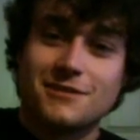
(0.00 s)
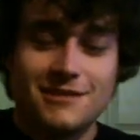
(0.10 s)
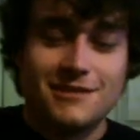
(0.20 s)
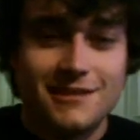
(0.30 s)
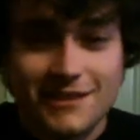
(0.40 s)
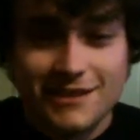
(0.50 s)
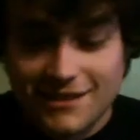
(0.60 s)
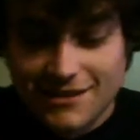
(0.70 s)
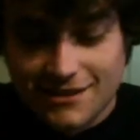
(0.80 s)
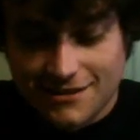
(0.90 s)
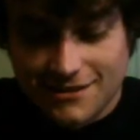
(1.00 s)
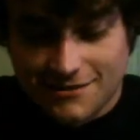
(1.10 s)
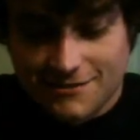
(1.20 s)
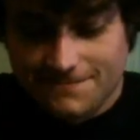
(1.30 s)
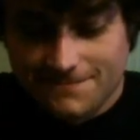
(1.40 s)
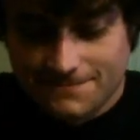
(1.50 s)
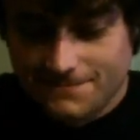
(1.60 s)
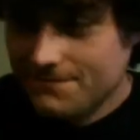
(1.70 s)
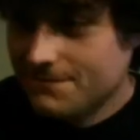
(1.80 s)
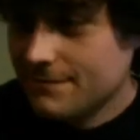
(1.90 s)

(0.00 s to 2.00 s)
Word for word: got a few decent pickups from there.